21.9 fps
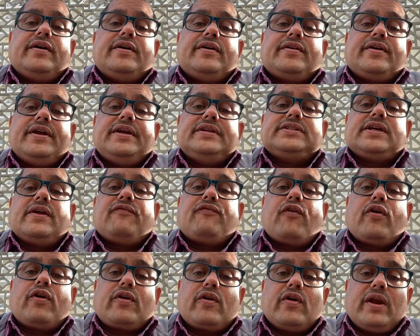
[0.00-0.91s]
reason
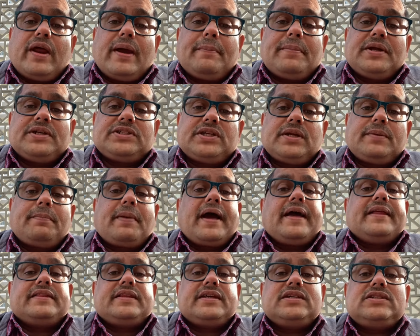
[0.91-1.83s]
for collaboration by
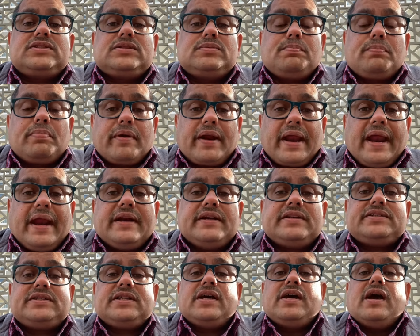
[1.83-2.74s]
these
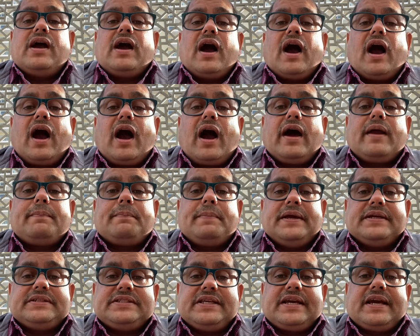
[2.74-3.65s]
brands are
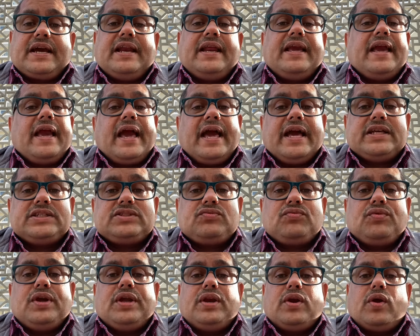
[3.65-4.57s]
basically, as
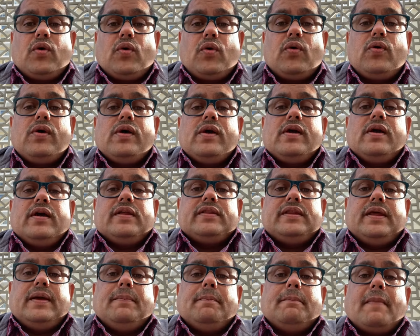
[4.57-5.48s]
we know,
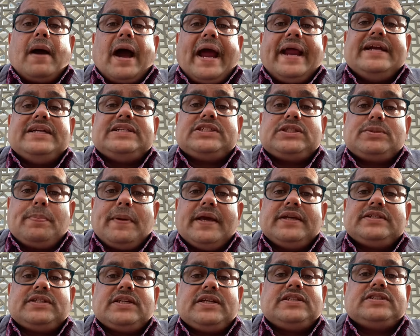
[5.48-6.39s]
the mind
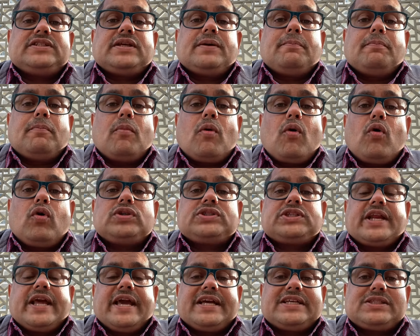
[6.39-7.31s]
space is the most
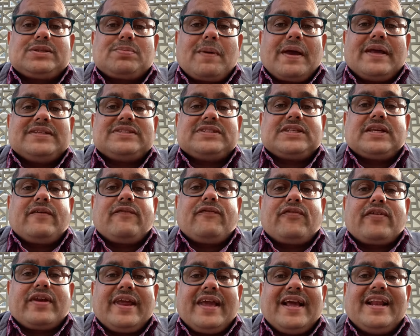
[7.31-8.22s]
expensive
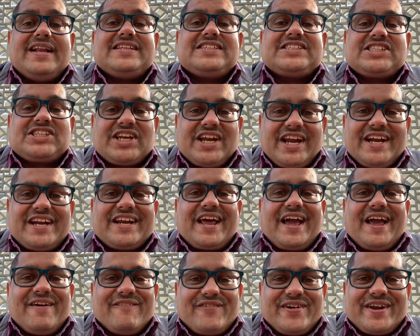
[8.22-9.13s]
real estate
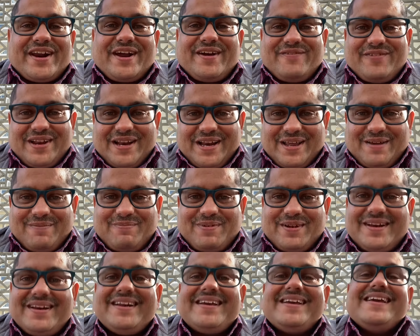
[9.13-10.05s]
ever
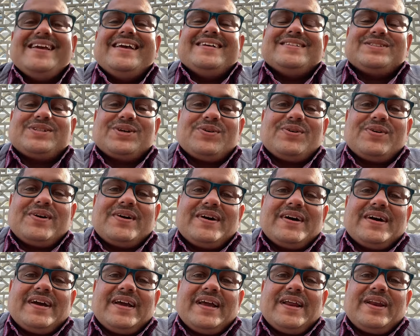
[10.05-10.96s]
available. So
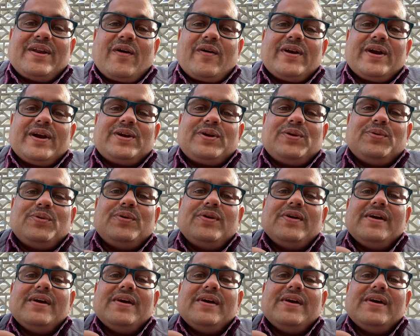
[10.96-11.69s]
in order to